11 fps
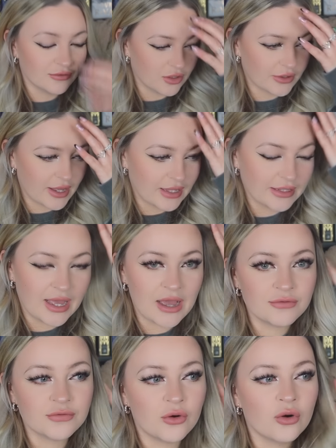vlog earlier
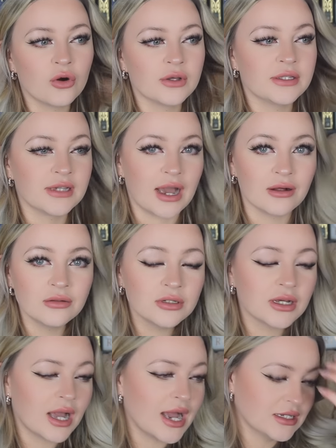for
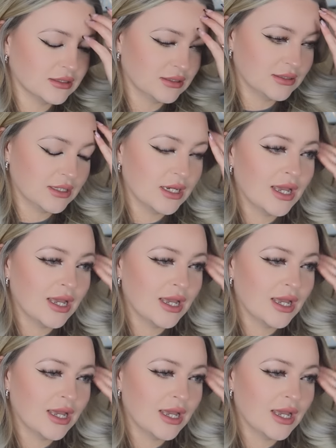YALC and